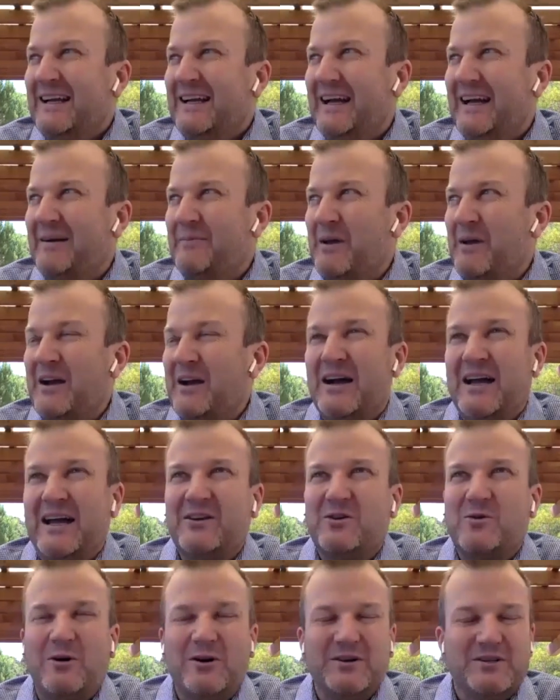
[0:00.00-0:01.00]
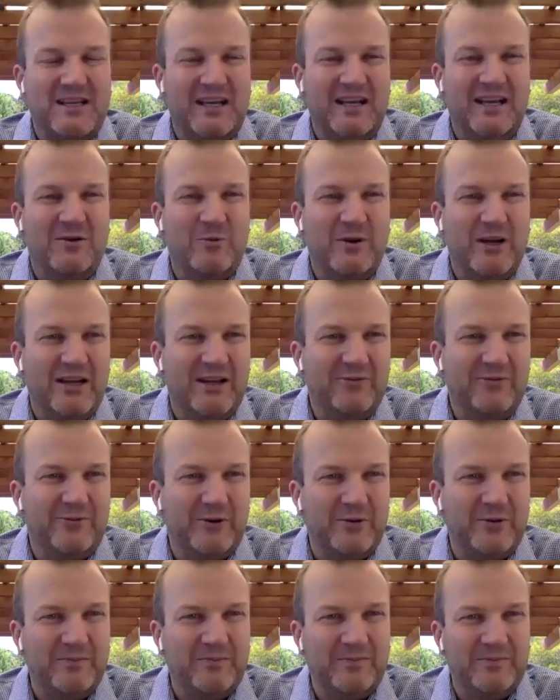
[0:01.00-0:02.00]
And I had quotes anywhere
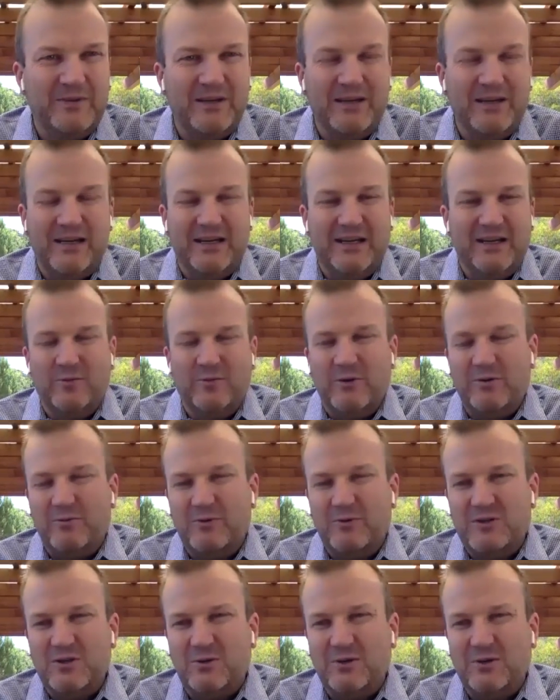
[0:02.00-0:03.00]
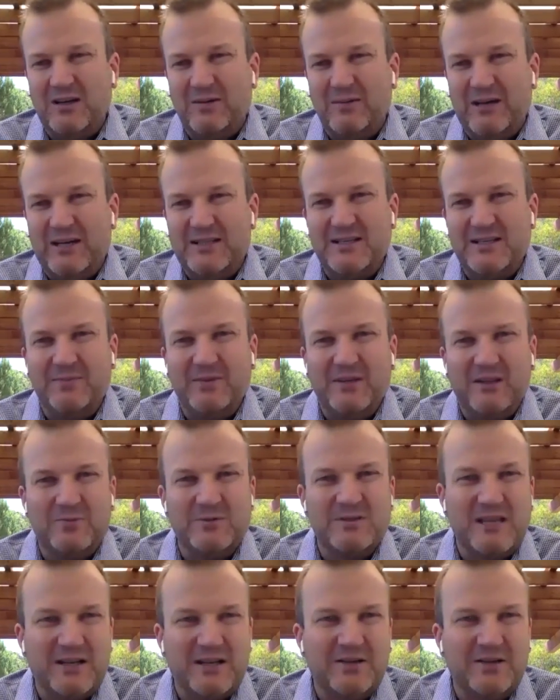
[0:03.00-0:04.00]
from, we were talking about something that
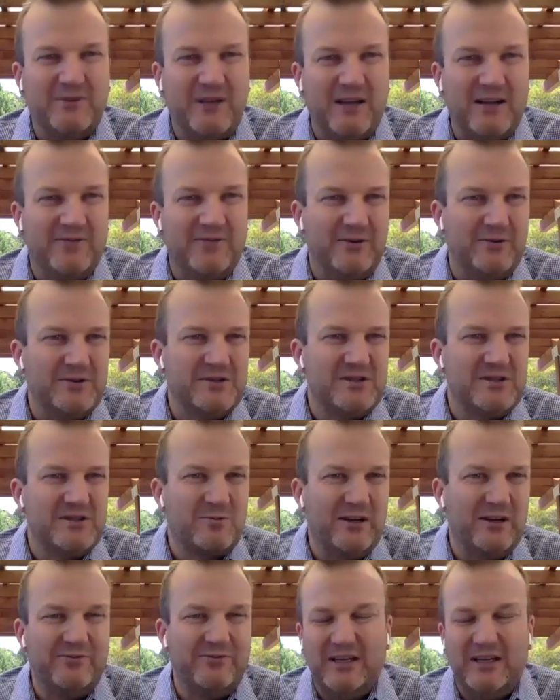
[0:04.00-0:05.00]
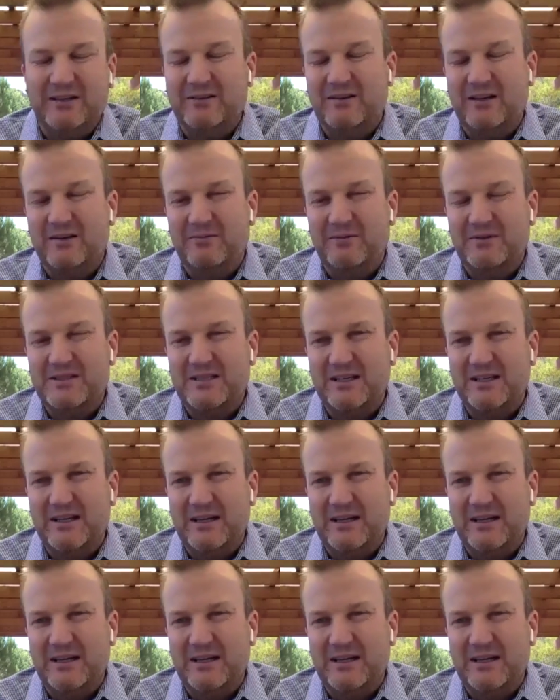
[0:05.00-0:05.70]
was under 500 square feet, and